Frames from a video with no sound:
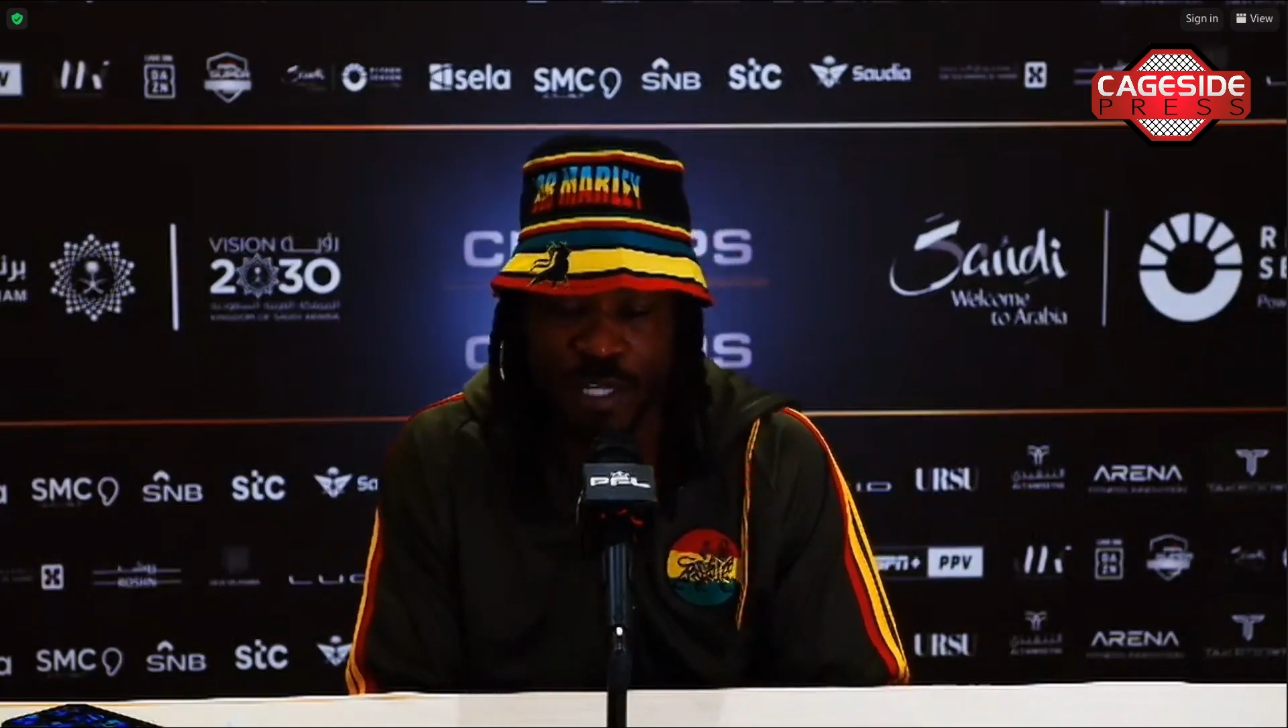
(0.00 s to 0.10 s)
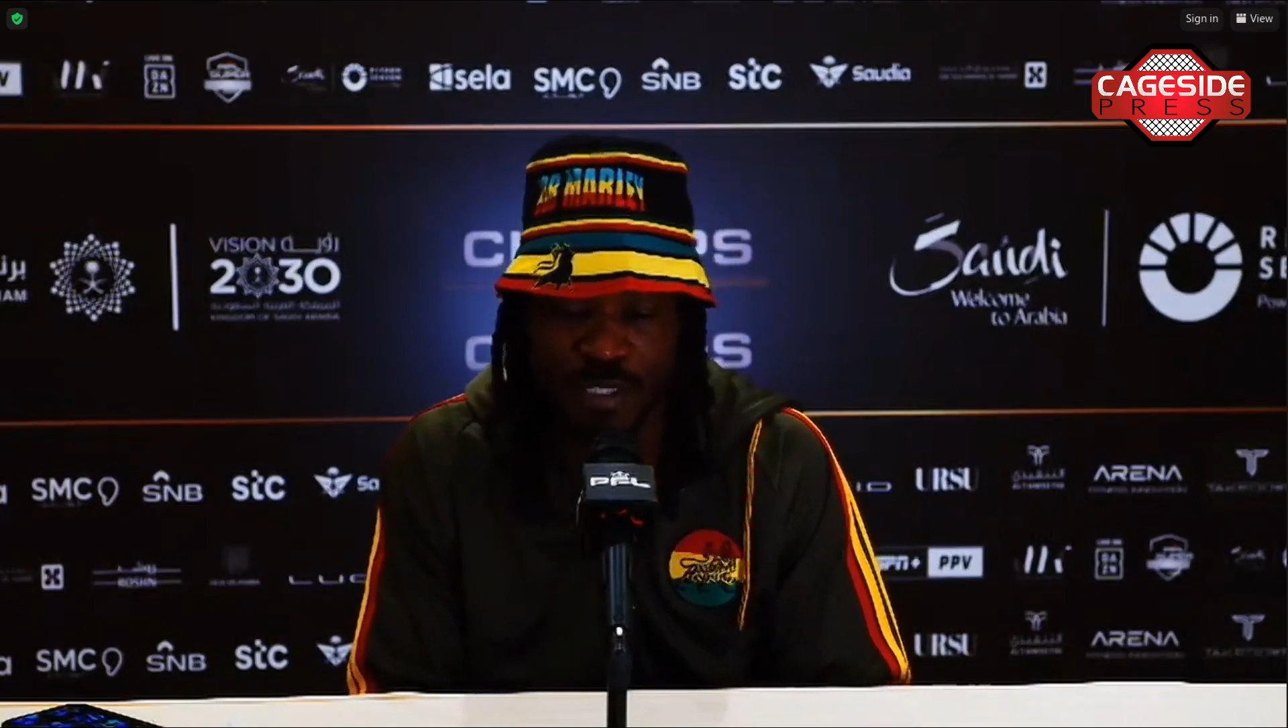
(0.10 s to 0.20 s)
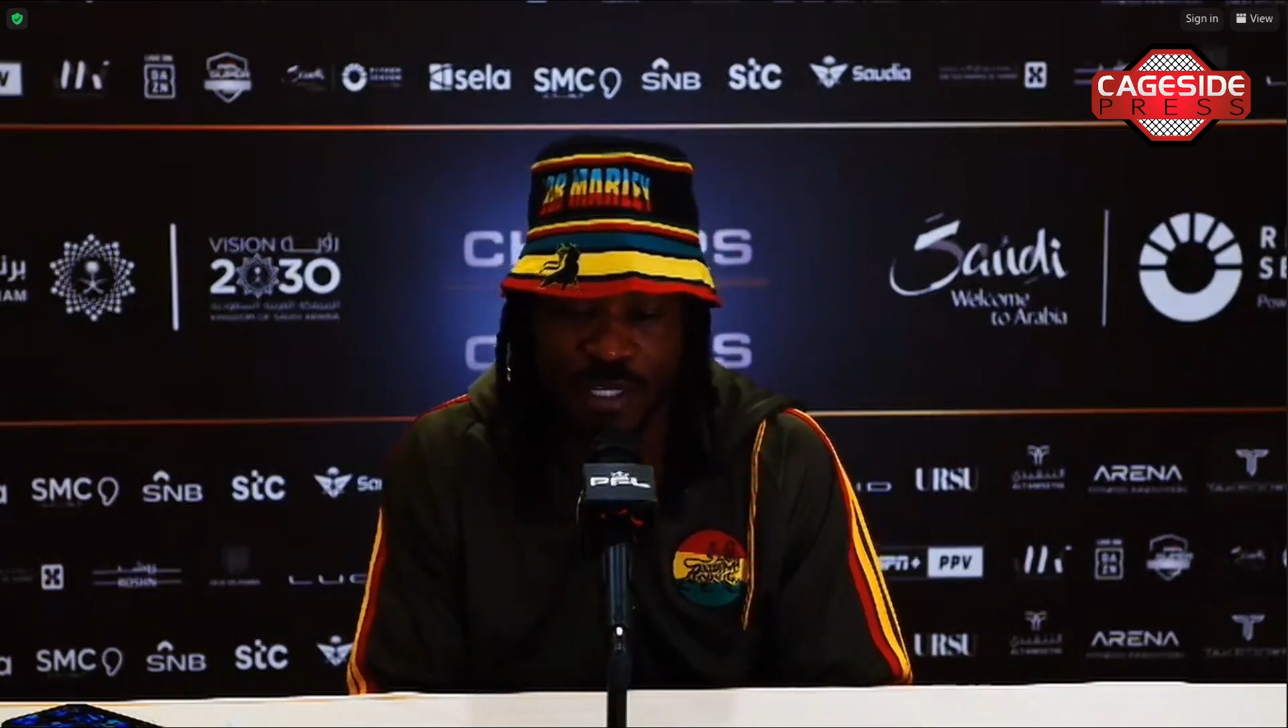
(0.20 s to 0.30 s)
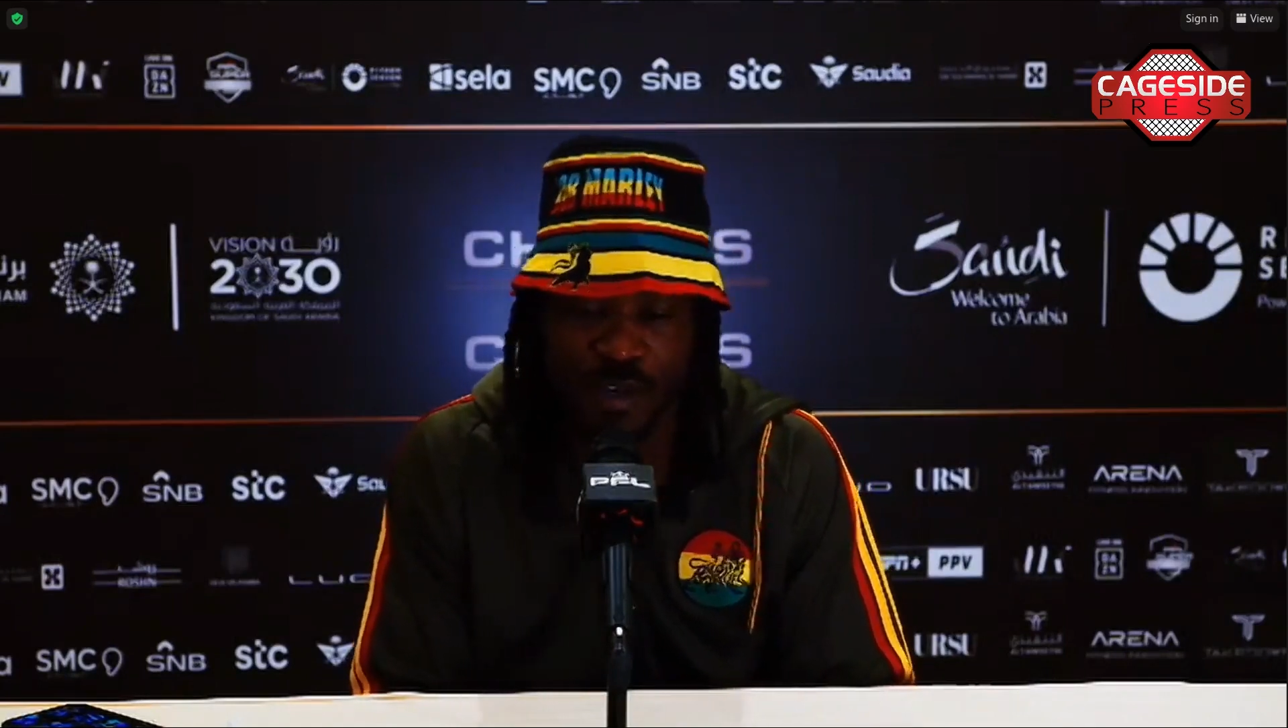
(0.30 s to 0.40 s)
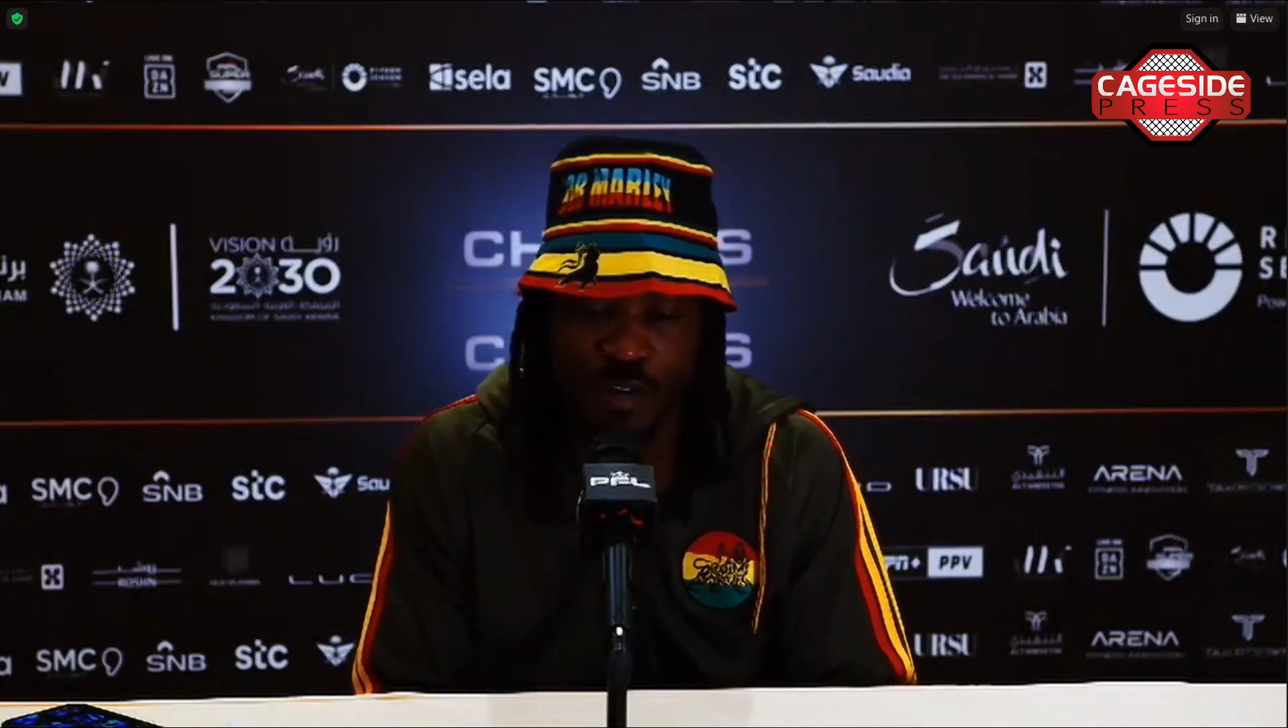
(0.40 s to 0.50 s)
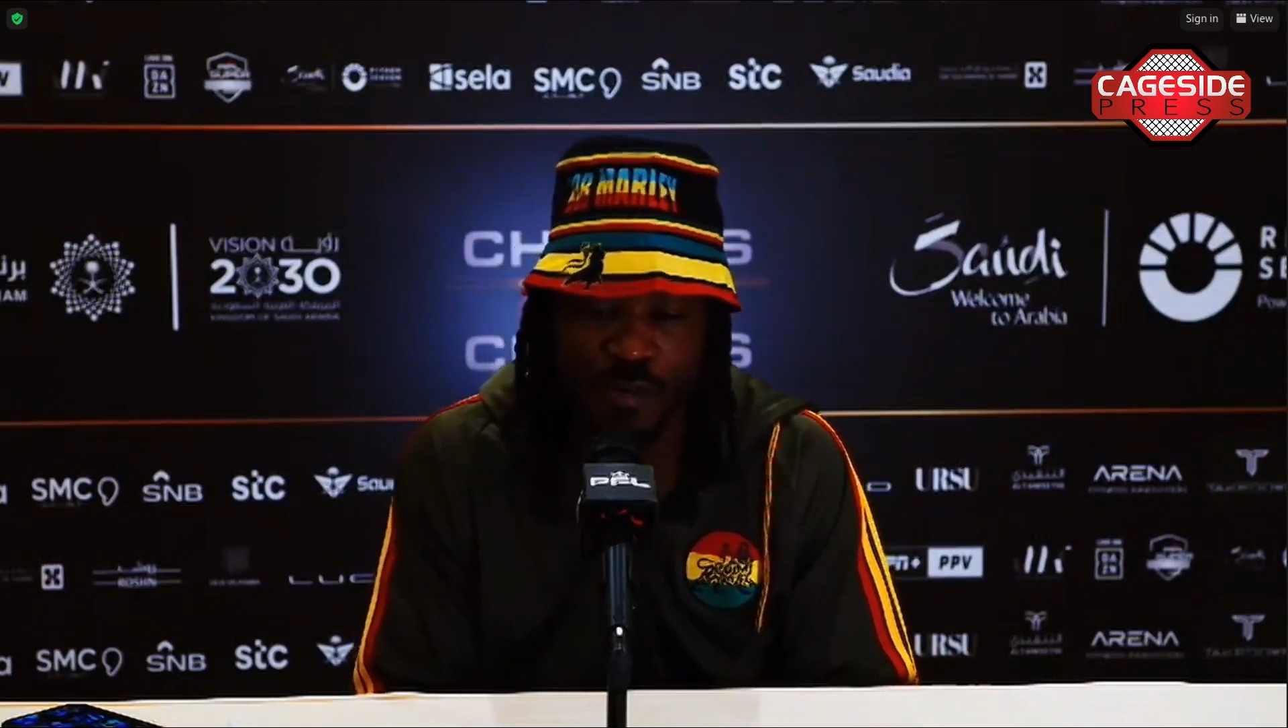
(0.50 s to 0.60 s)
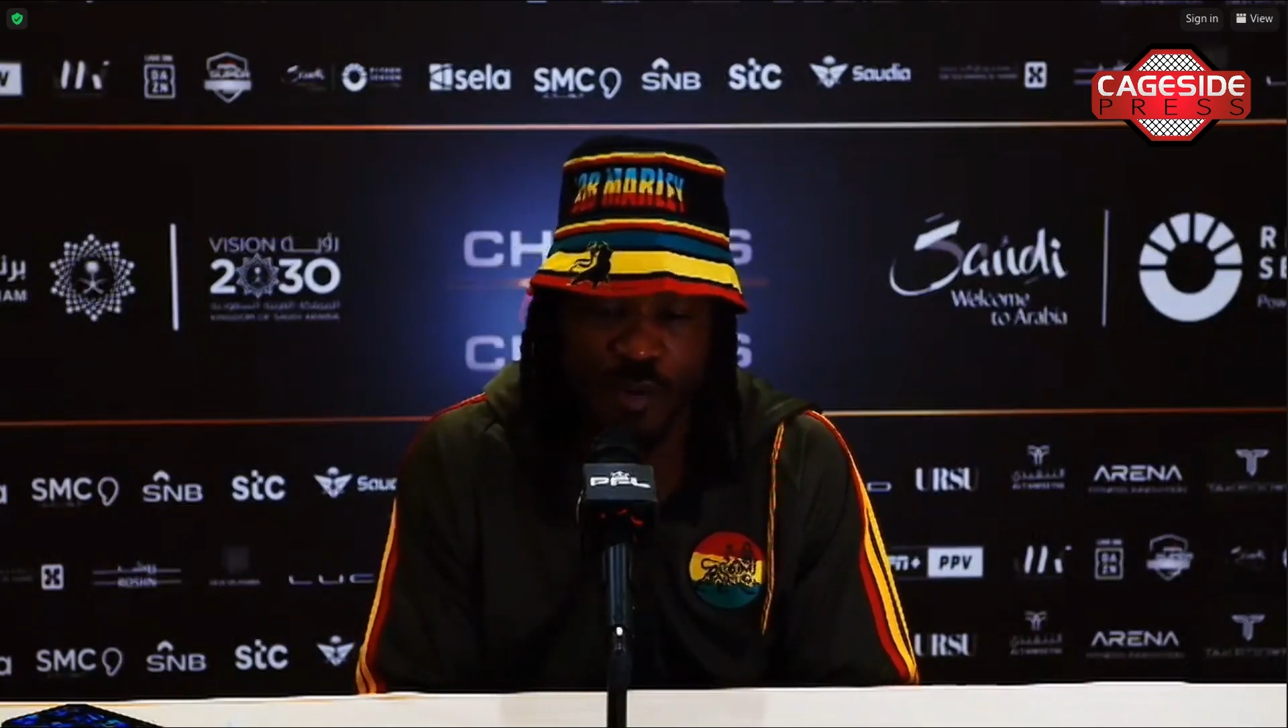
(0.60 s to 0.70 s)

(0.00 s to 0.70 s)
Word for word: that's at home